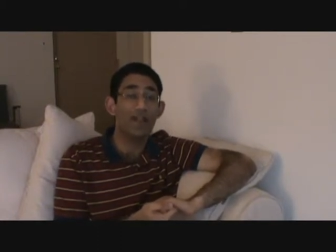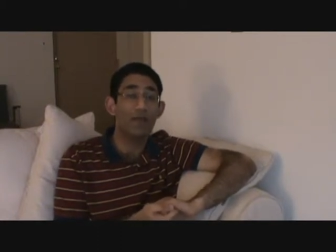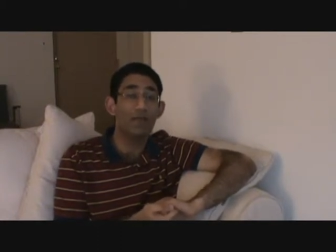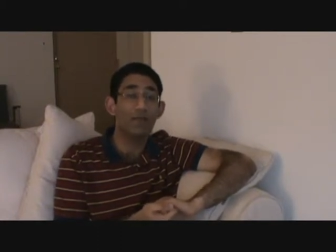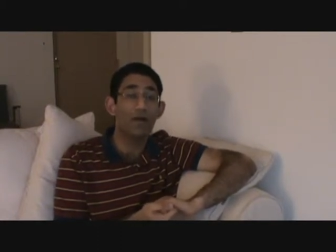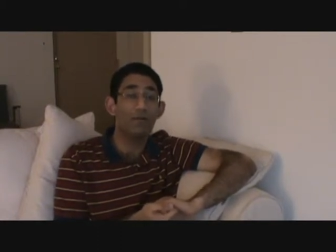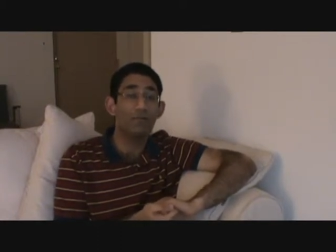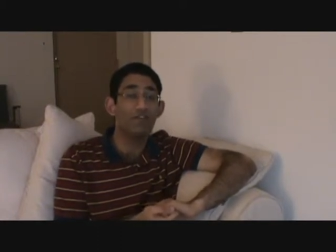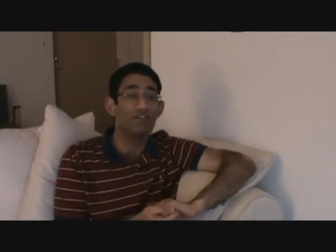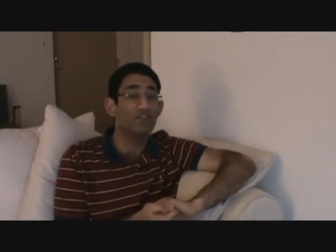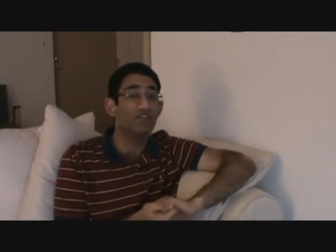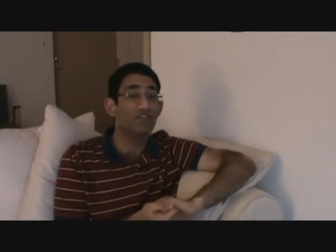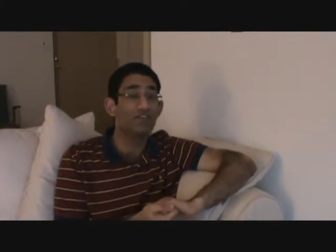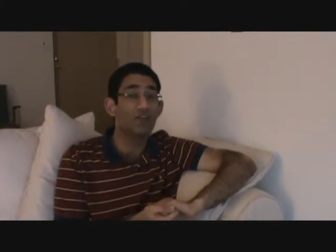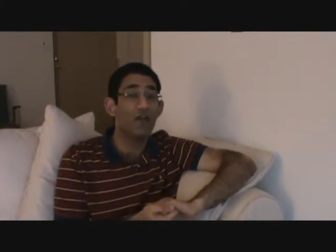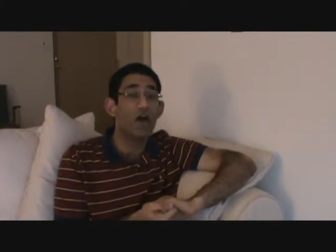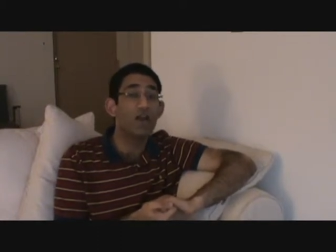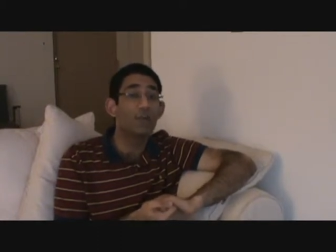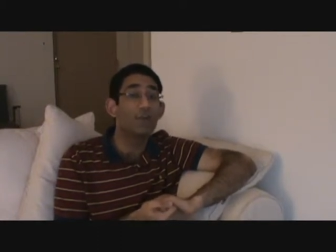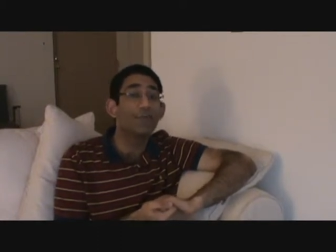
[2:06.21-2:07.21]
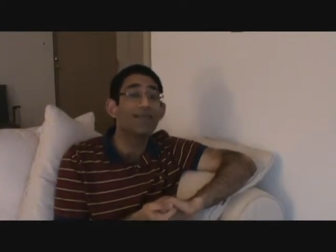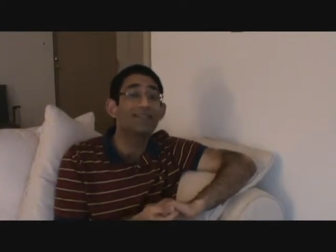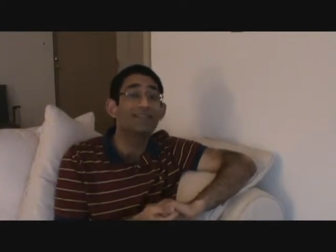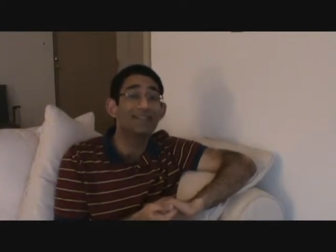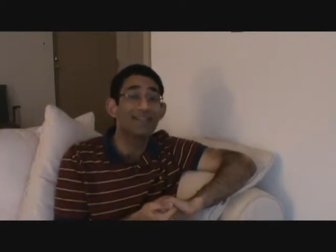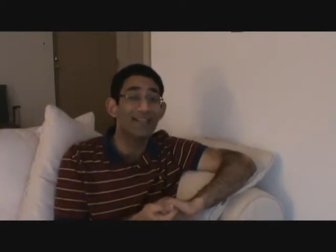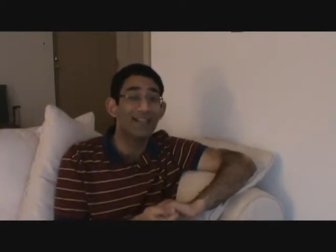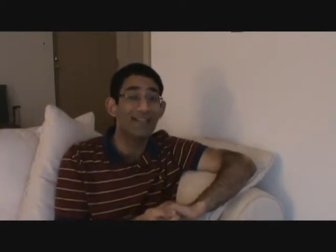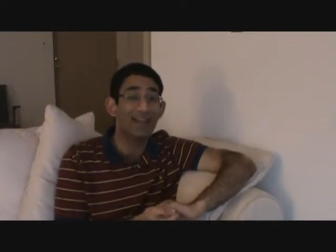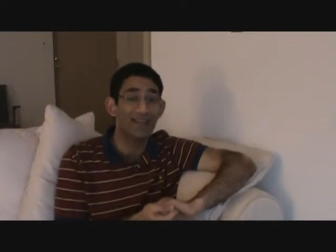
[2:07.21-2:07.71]
number which is not
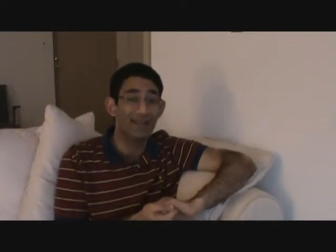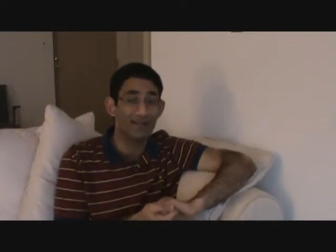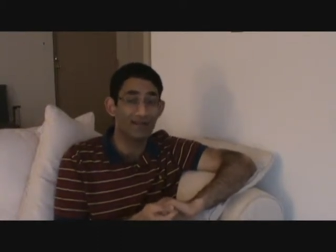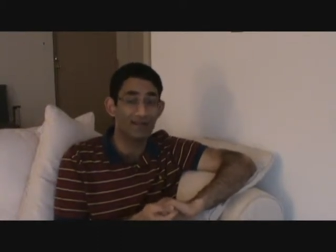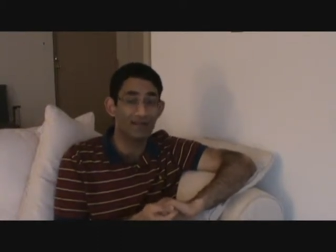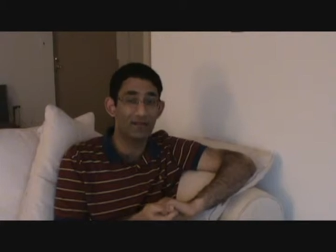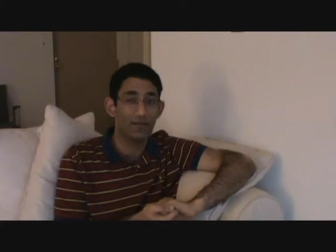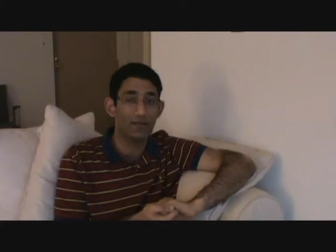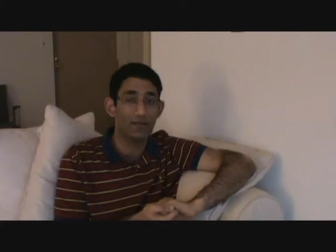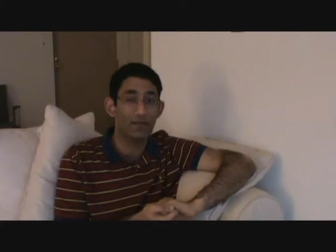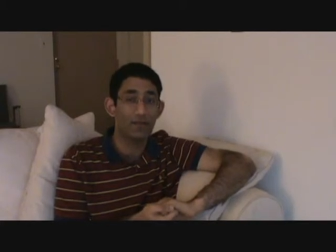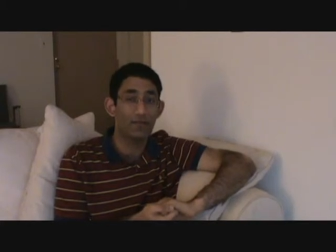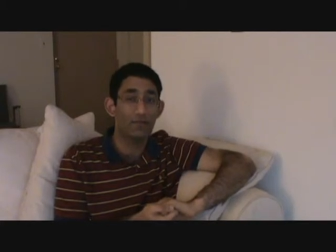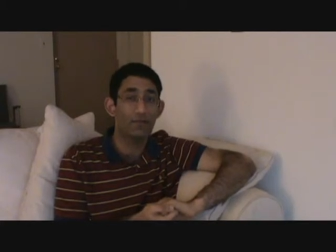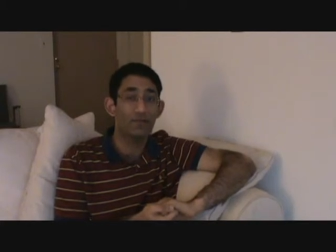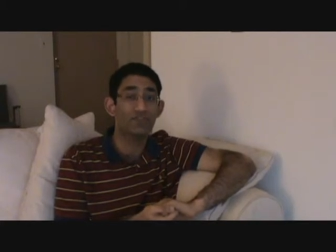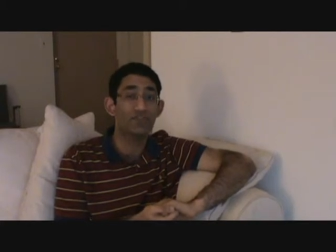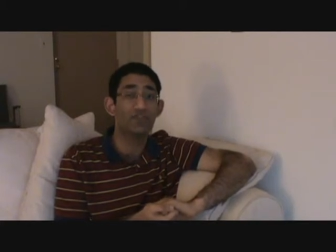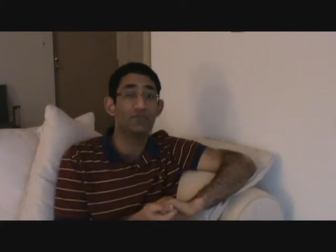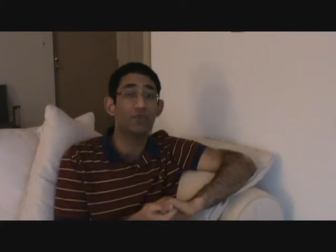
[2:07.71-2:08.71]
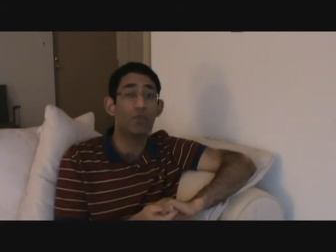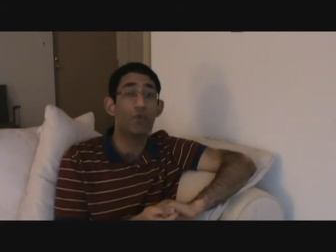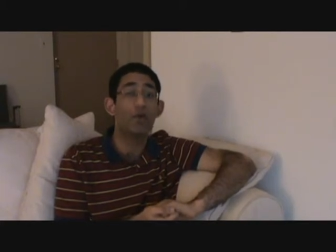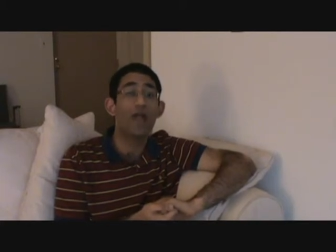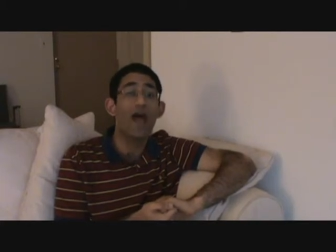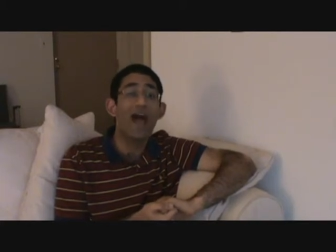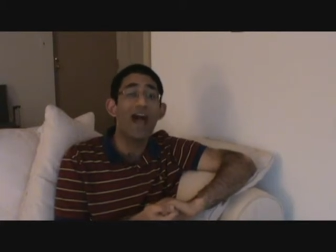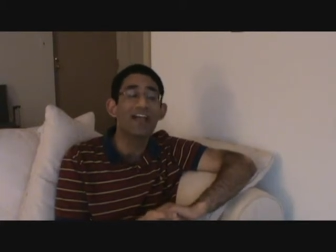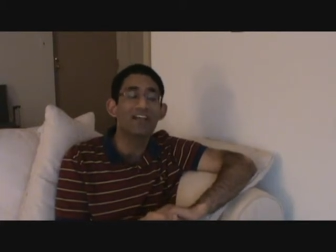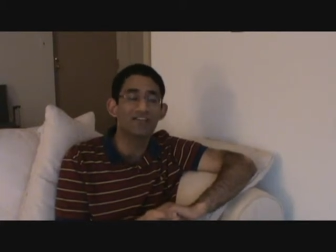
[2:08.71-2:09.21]
misleading, which is more
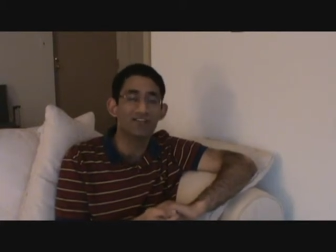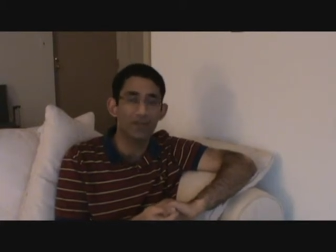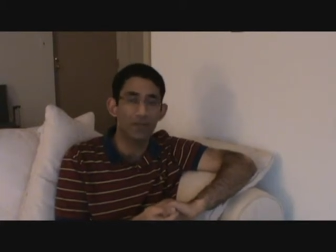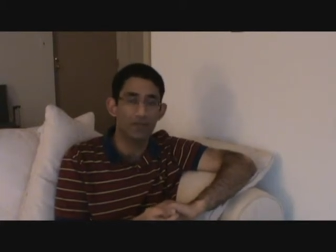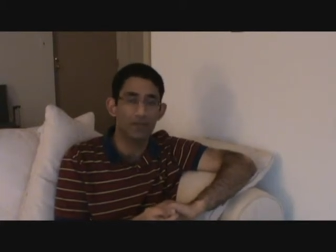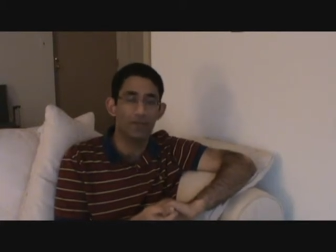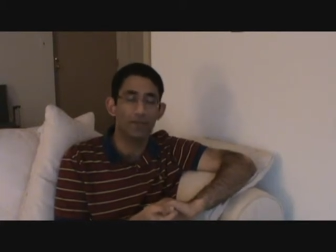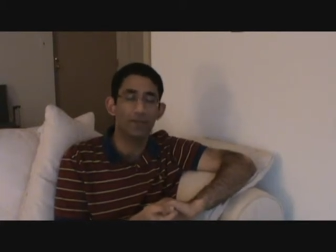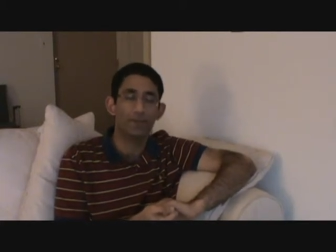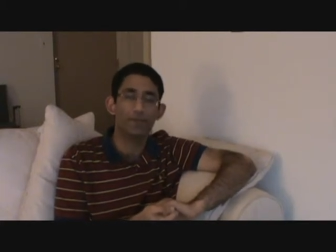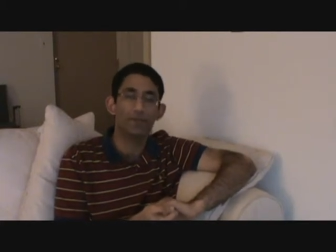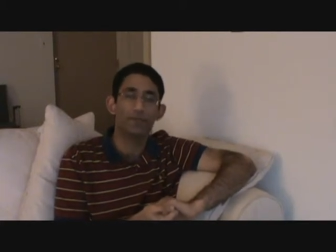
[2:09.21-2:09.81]
actionable.